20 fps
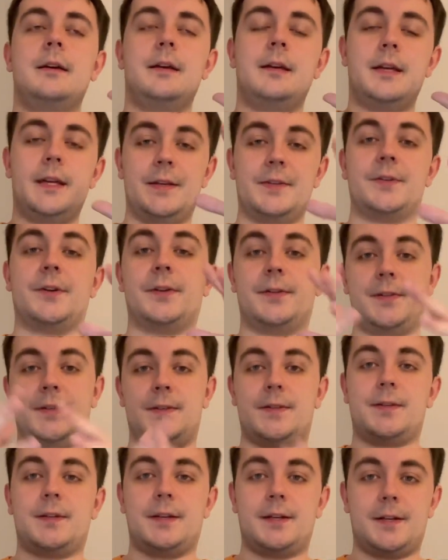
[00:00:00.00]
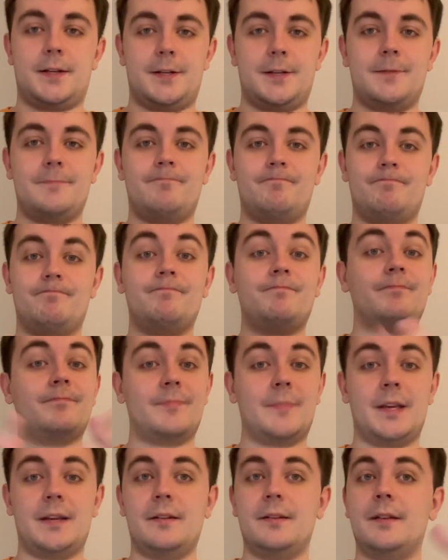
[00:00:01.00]
is autistic,
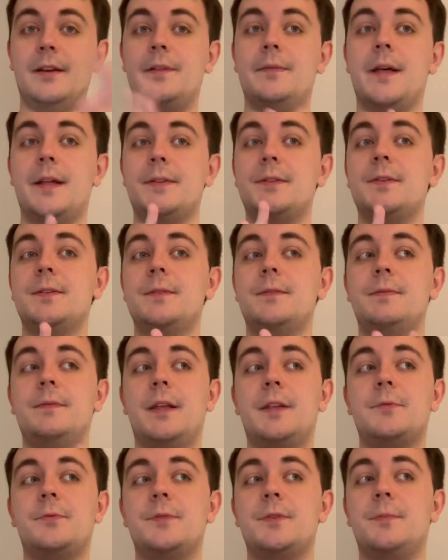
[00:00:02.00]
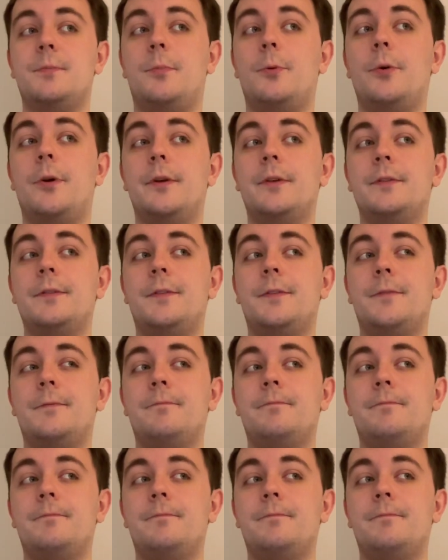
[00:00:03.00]
and that's what's important.